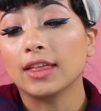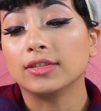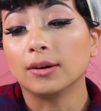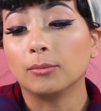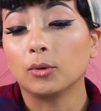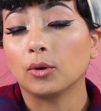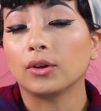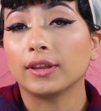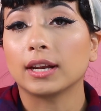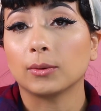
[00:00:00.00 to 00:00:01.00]
The
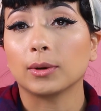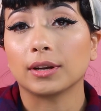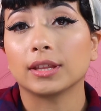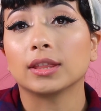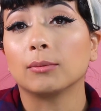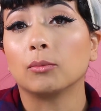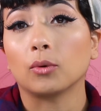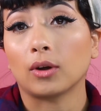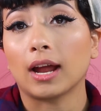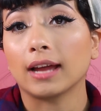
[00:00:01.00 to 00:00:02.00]
more that I wear it, the
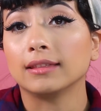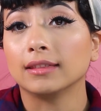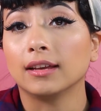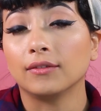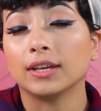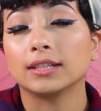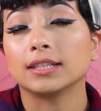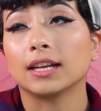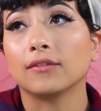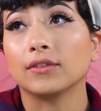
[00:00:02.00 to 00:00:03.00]
more I love it,
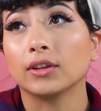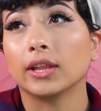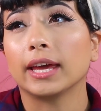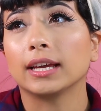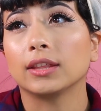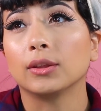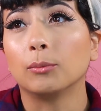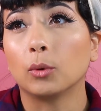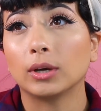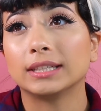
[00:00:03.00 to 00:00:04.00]
and I feel like the
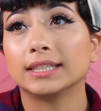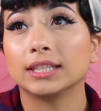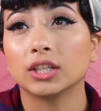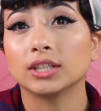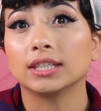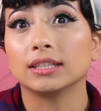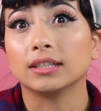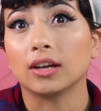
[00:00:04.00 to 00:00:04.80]
more it sits on